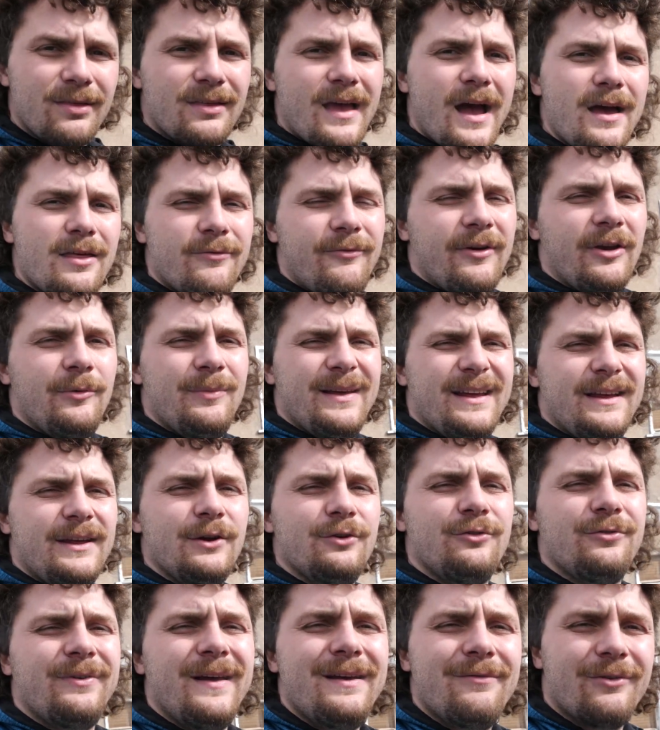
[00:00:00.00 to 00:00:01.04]
guys, if you do me a
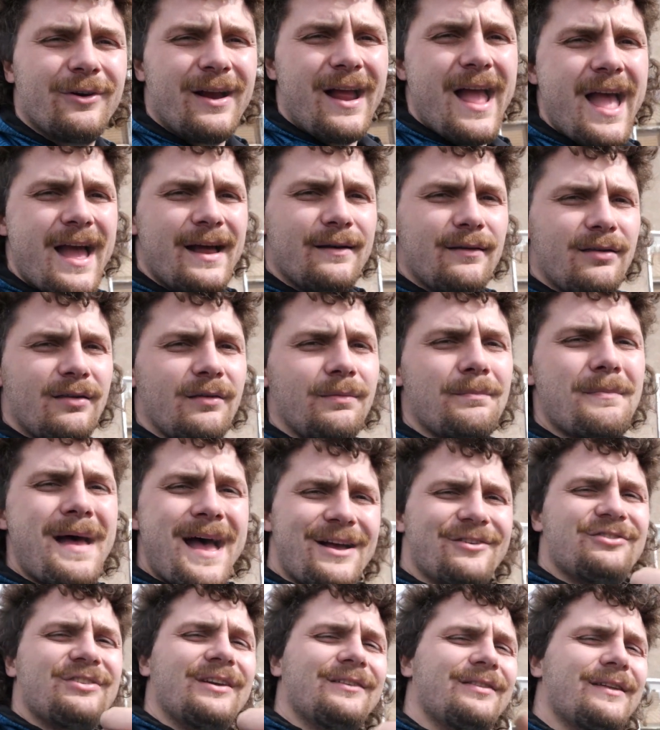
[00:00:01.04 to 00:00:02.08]
huge favor and
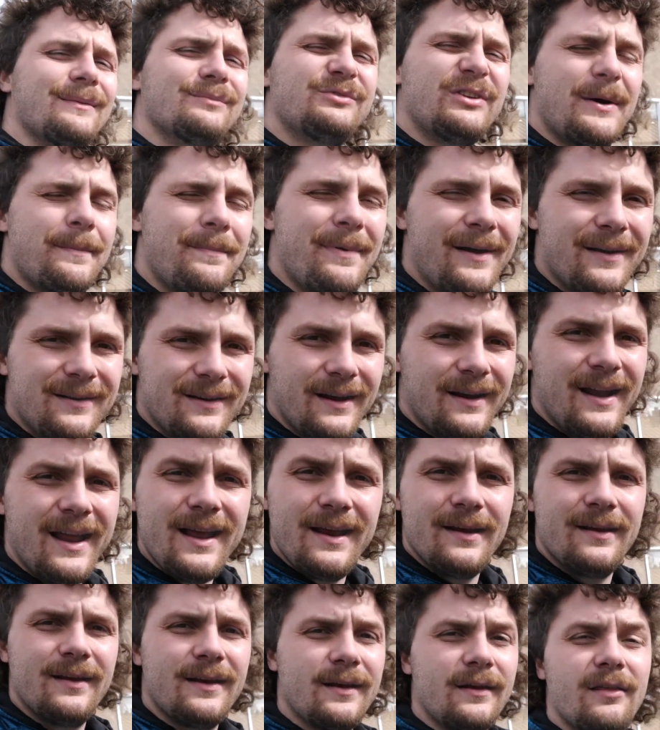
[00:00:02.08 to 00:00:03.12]
smash that thumbs up button, and
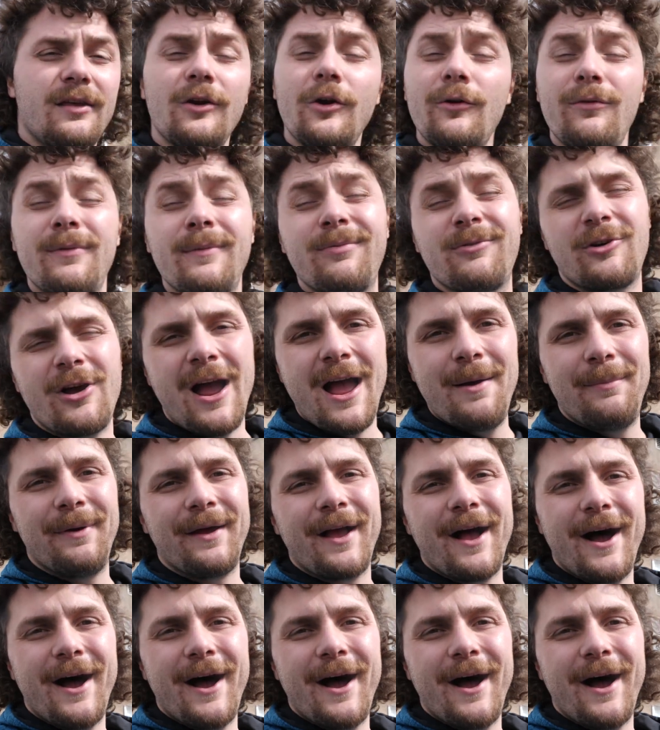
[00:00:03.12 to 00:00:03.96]
hey, consider subscribing.